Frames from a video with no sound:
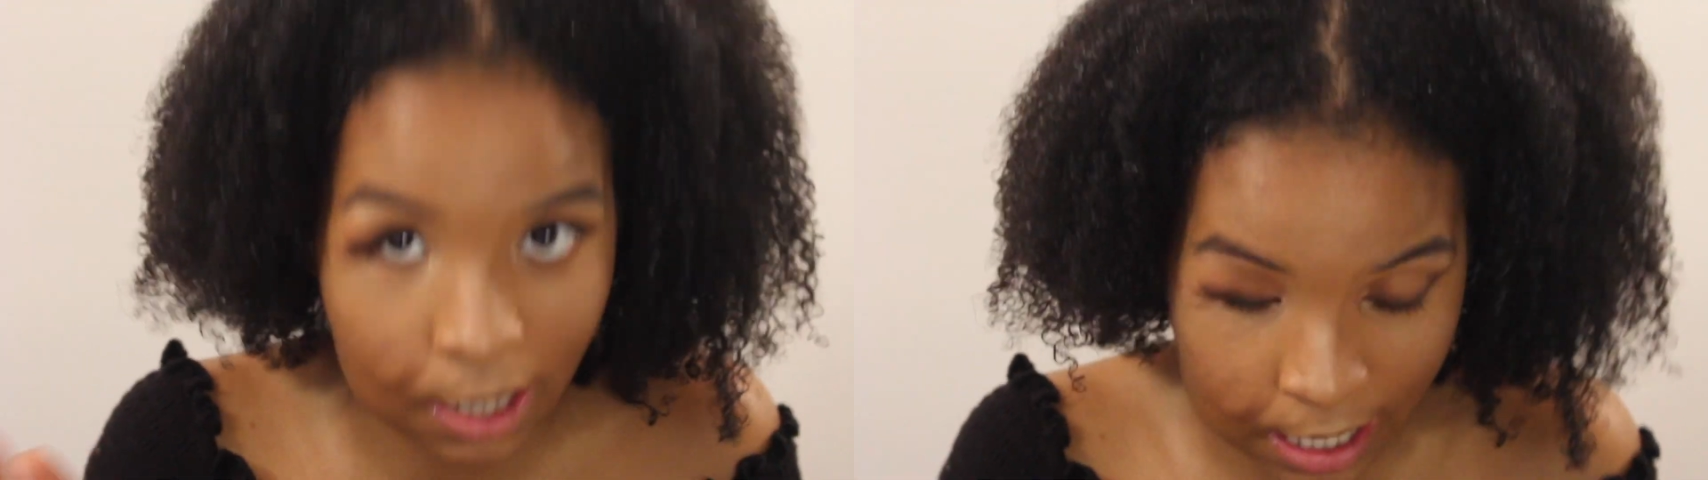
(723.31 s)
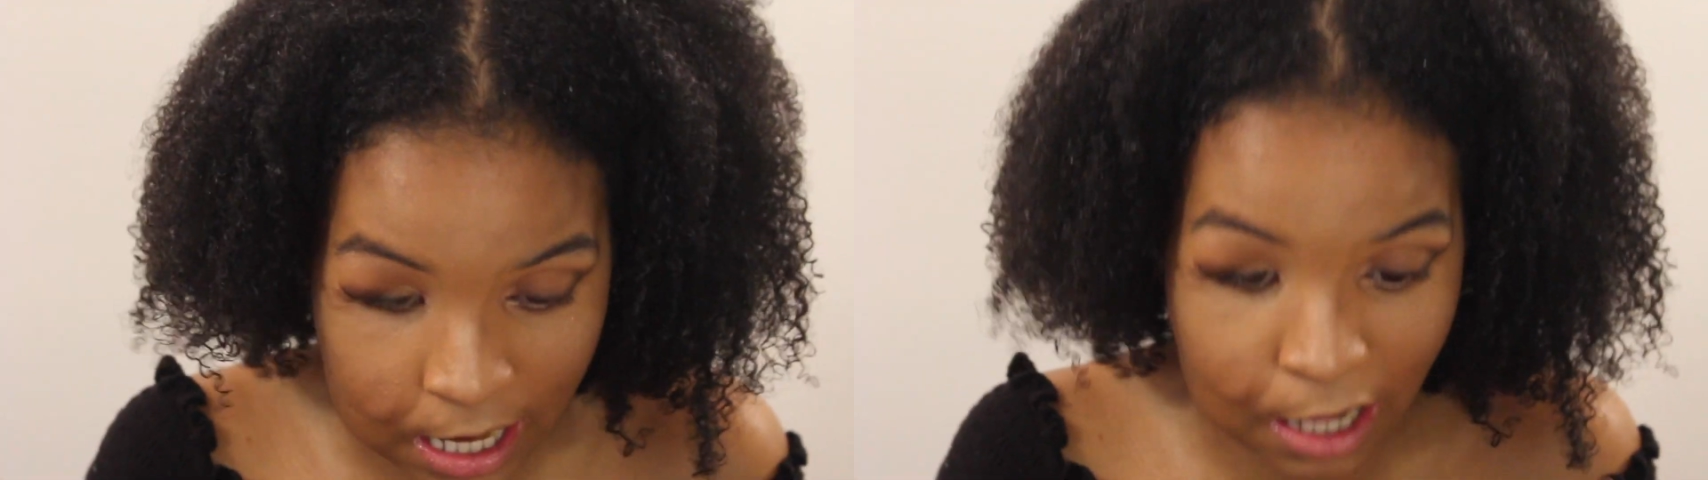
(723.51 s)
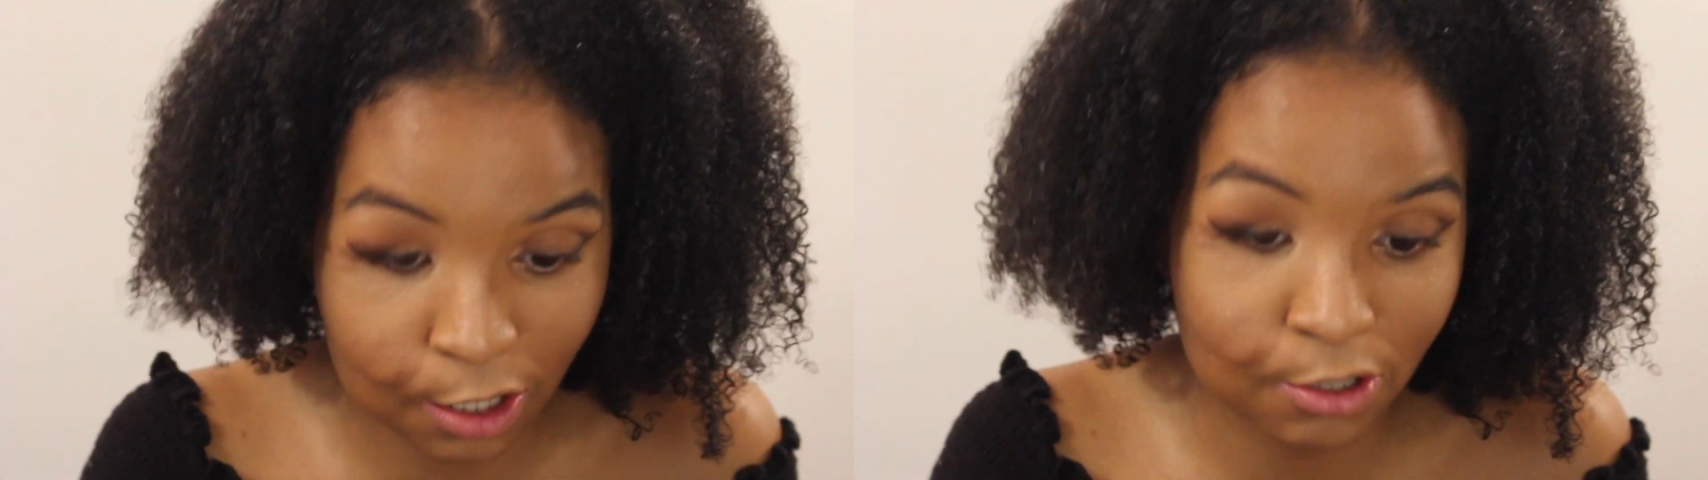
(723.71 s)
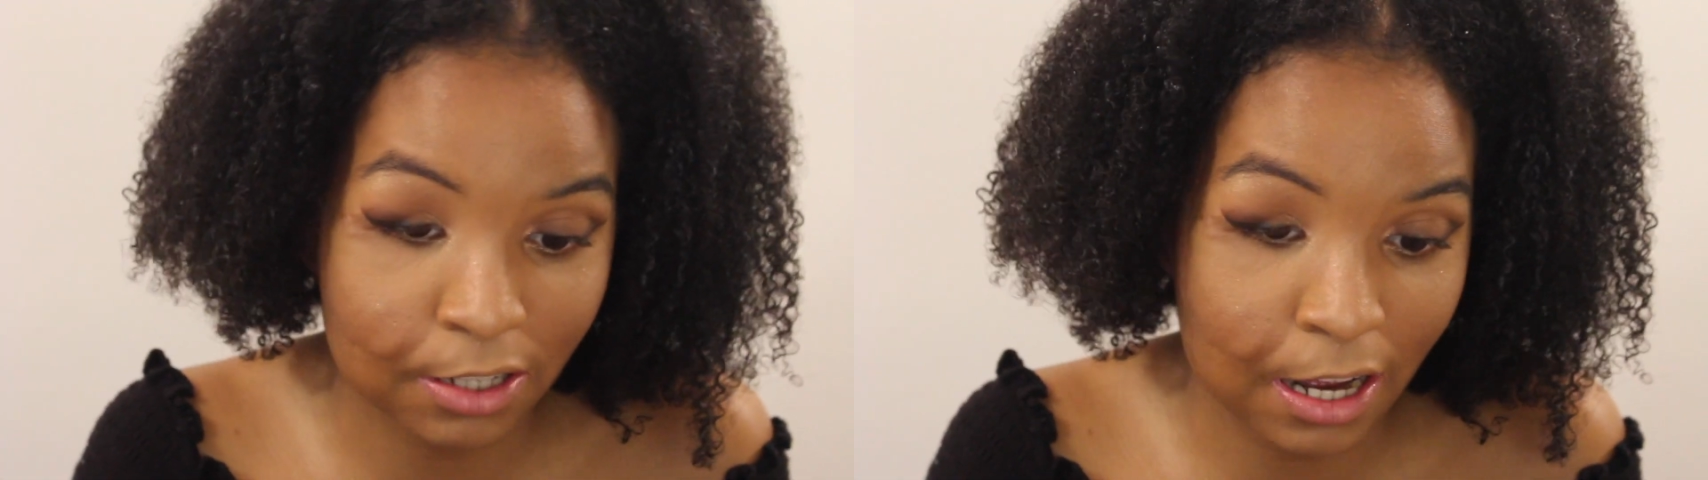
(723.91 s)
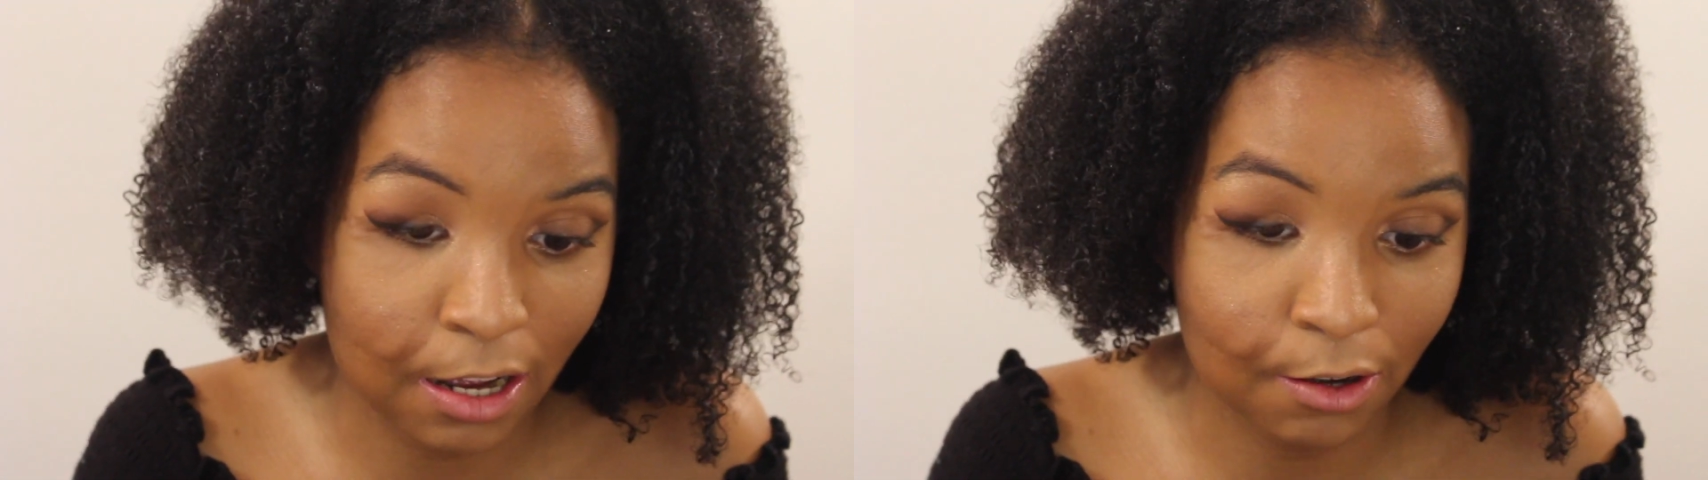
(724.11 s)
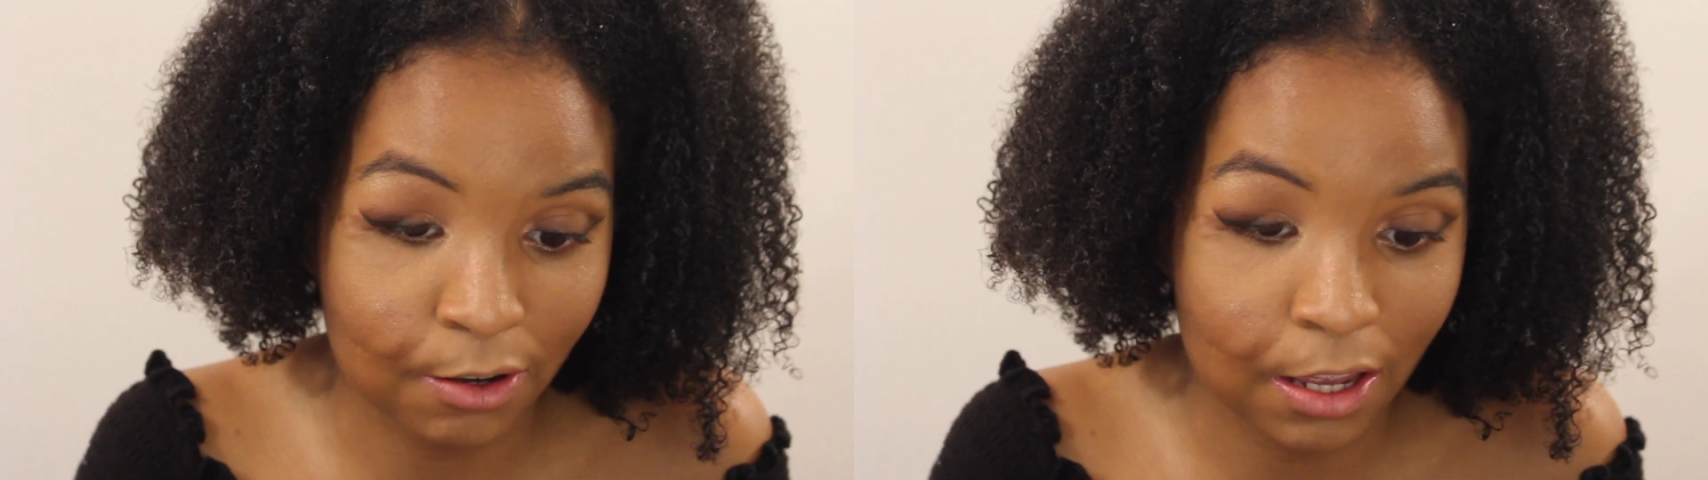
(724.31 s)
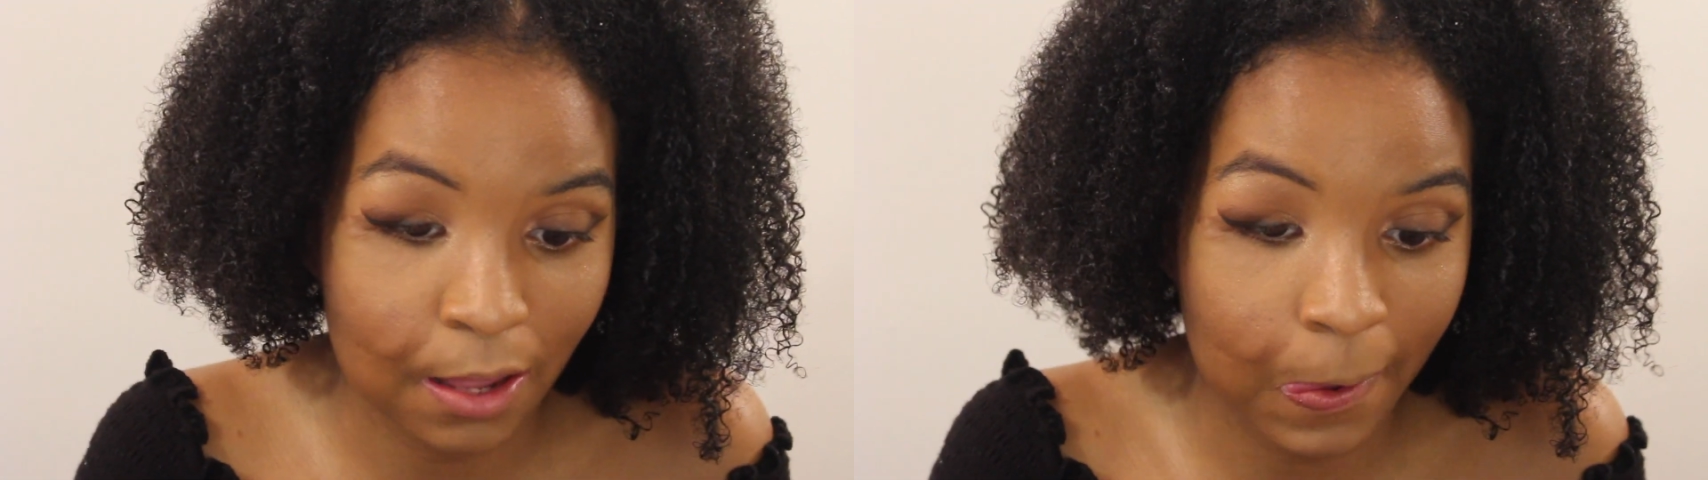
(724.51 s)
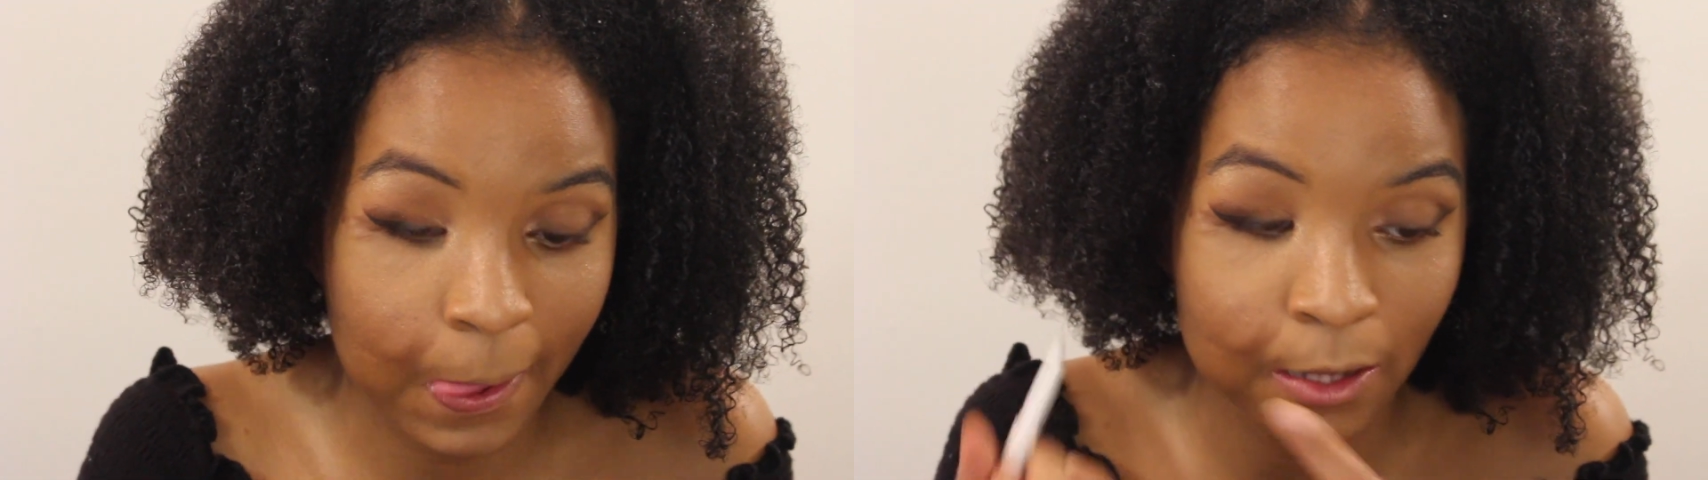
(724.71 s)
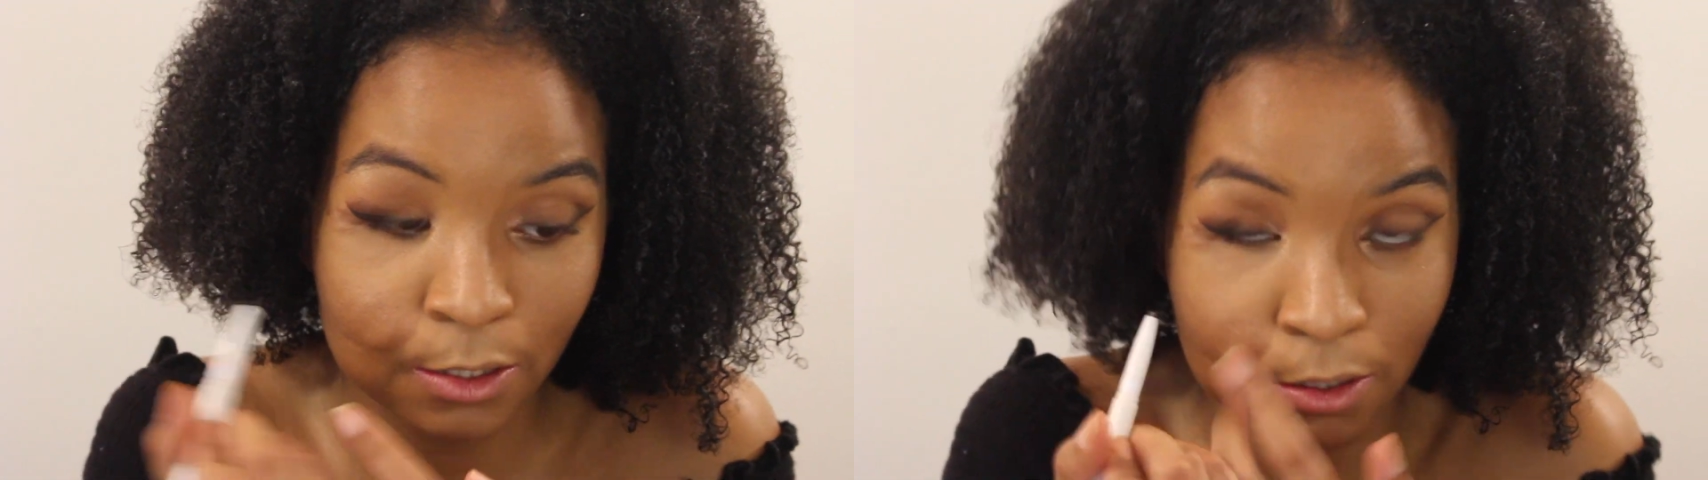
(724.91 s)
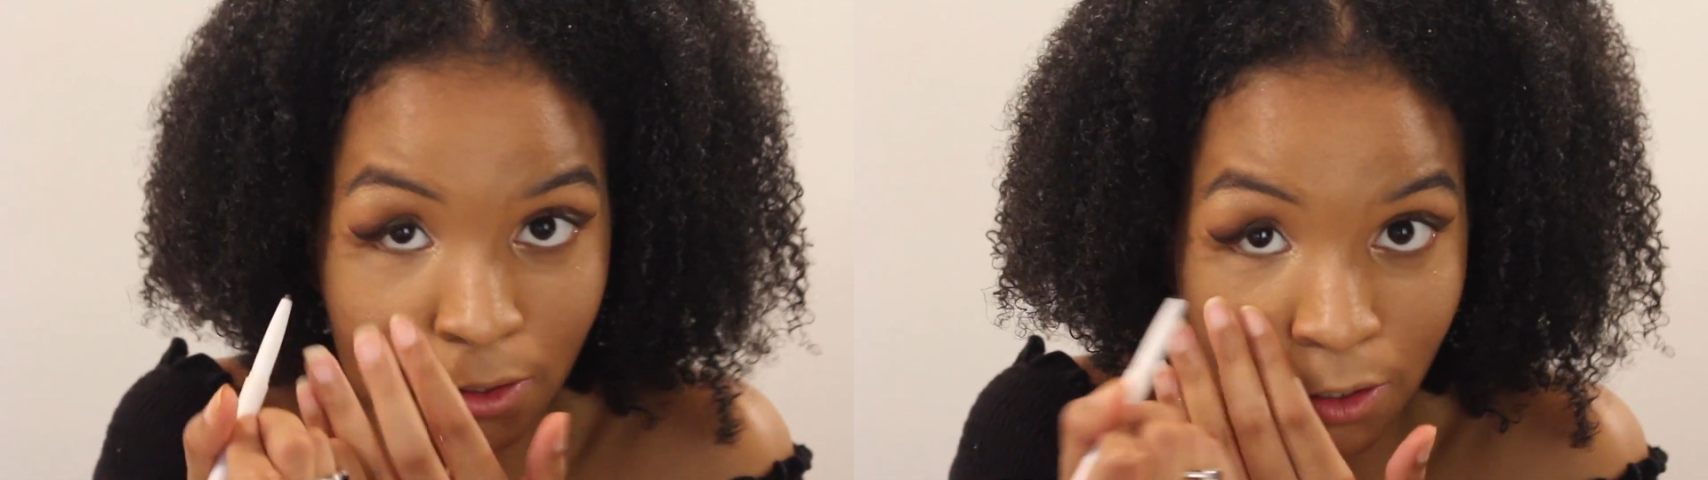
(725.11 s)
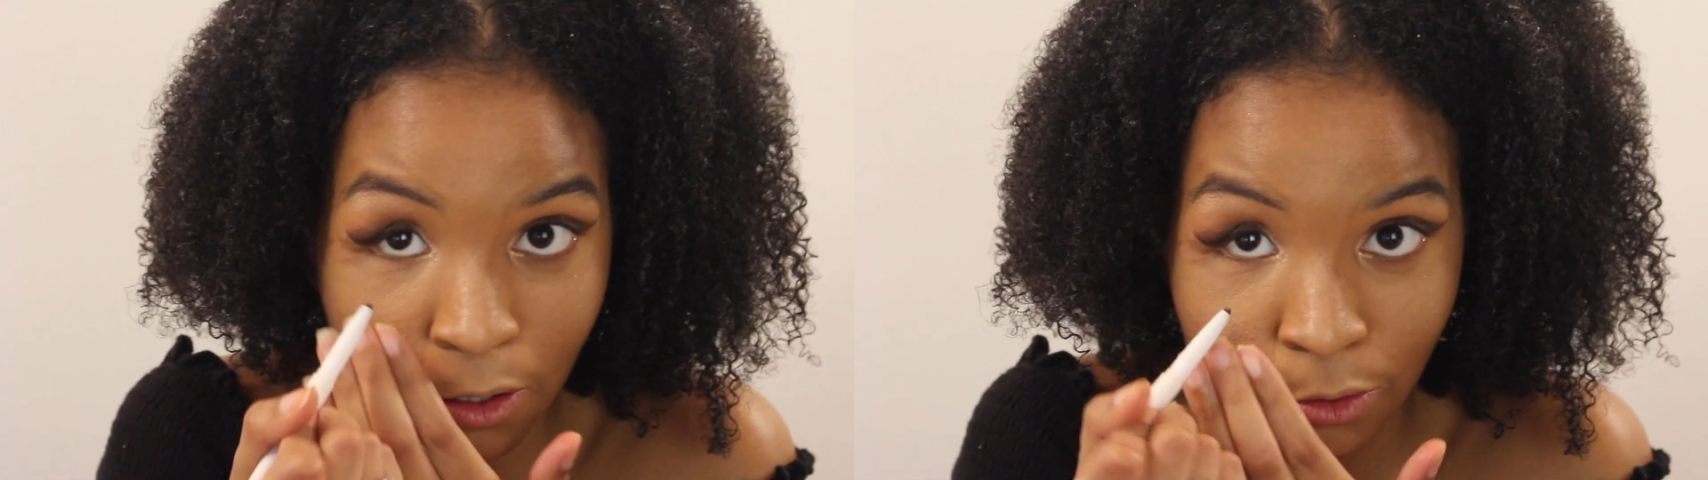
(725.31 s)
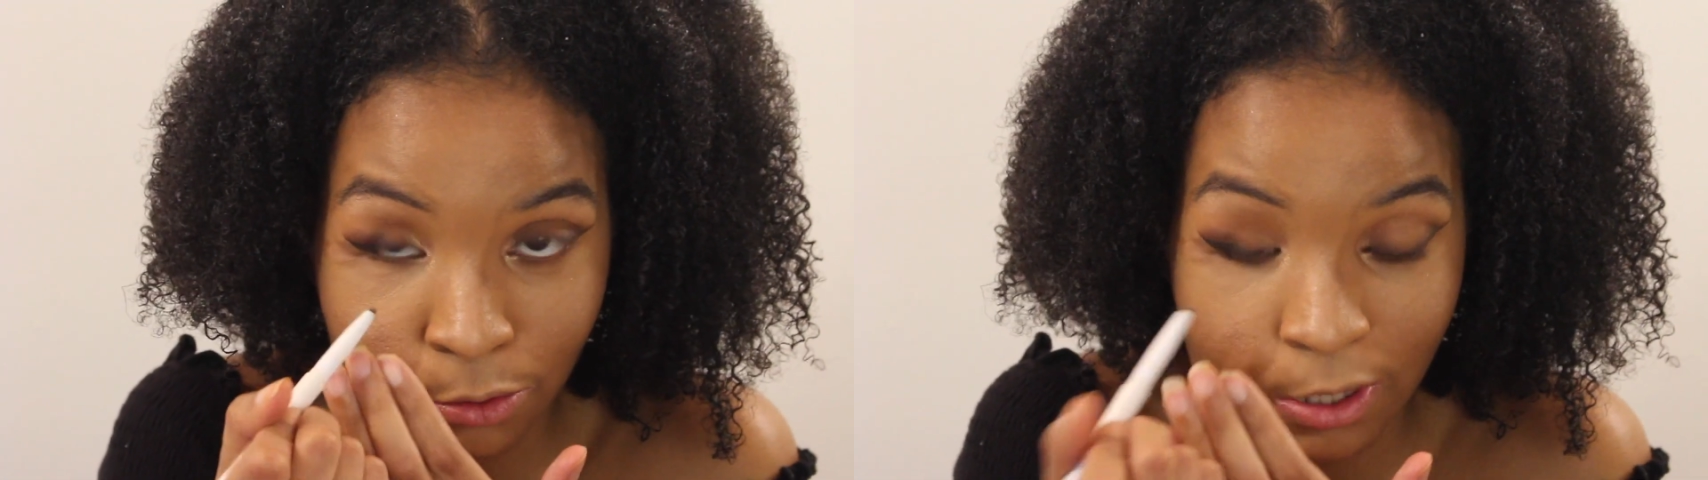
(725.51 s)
I can't look down and, you know, do